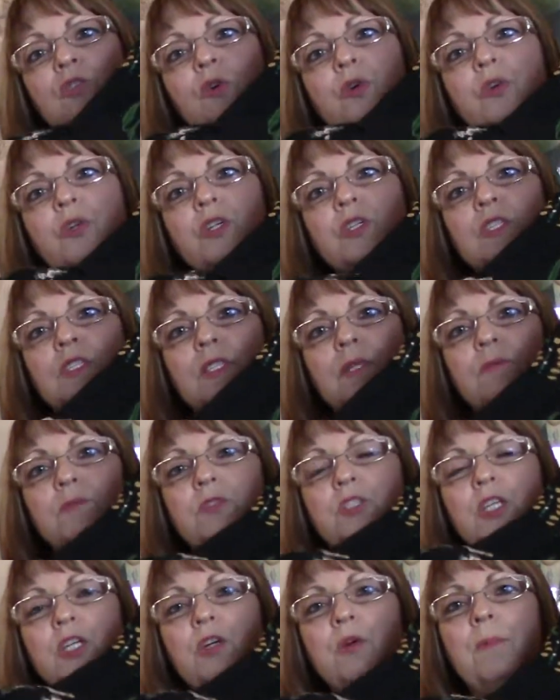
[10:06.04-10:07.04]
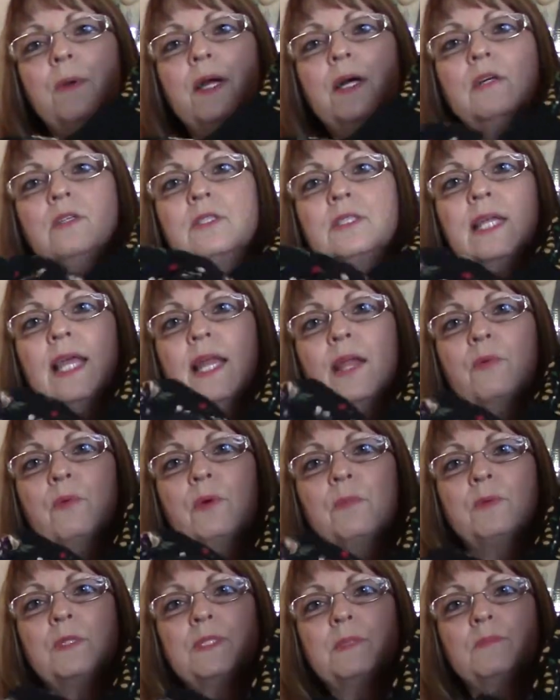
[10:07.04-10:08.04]
ordered some jingle bells, and I
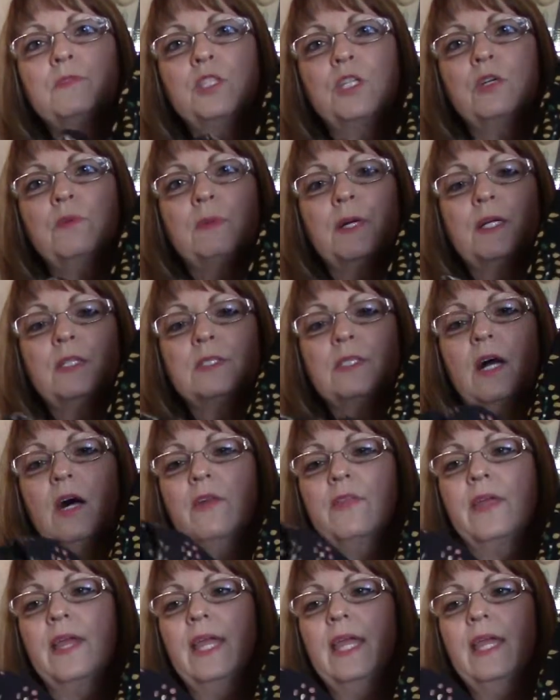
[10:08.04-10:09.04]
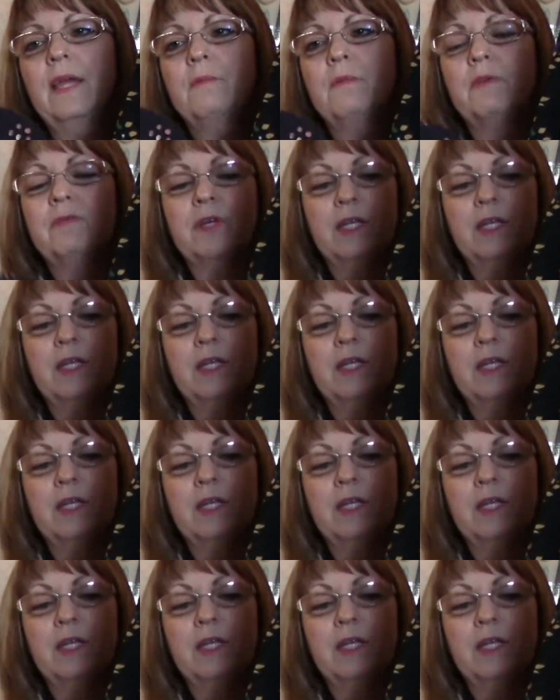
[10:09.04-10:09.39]
want to put some jingle bells on the hem of